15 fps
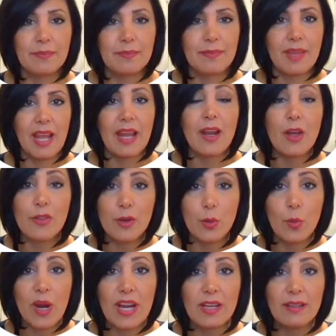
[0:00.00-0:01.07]
Another
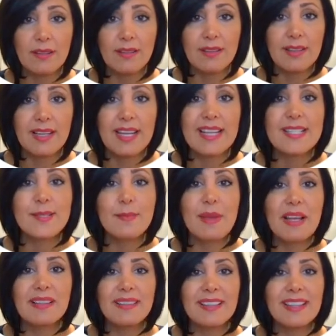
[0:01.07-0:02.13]
way is
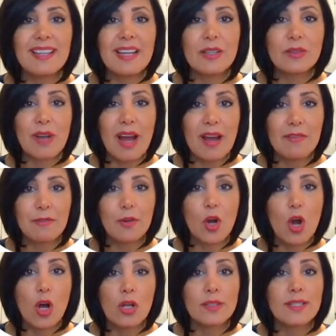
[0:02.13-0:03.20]
building a graph
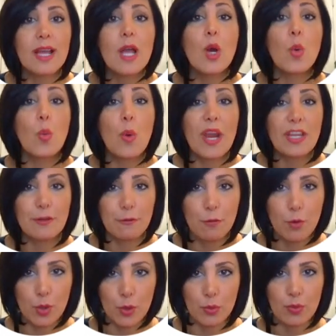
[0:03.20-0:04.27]
called wait
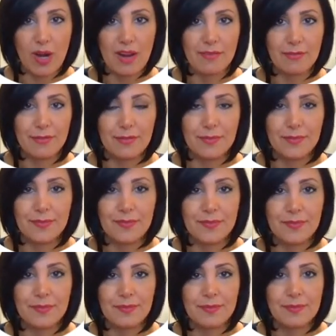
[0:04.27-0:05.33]
for graph.
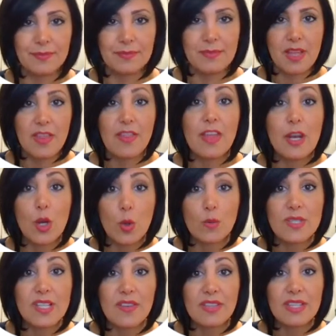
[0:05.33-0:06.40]
The nodes
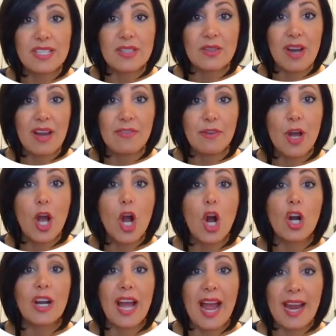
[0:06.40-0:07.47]
of this graph
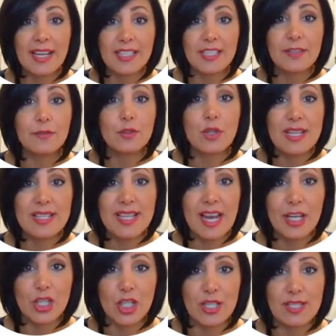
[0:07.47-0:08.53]
are active
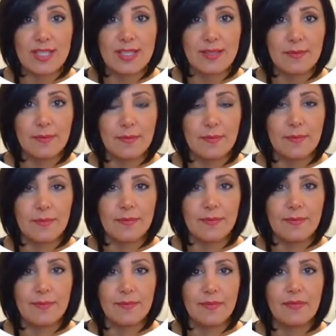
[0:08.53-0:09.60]
transactions.
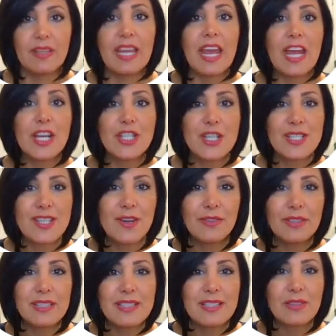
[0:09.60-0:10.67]
The edges of
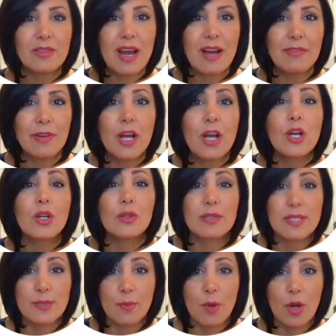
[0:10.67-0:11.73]
this graph
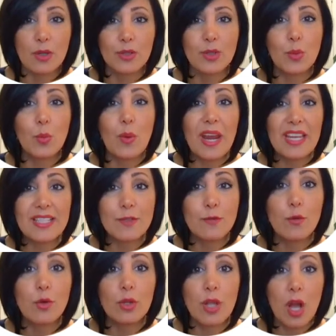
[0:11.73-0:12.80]
correspond to waits
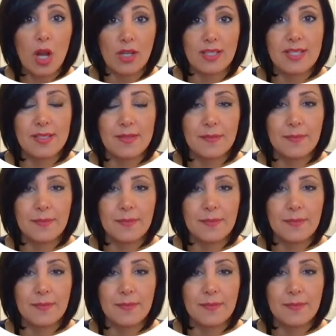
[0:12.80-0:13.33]
for locks.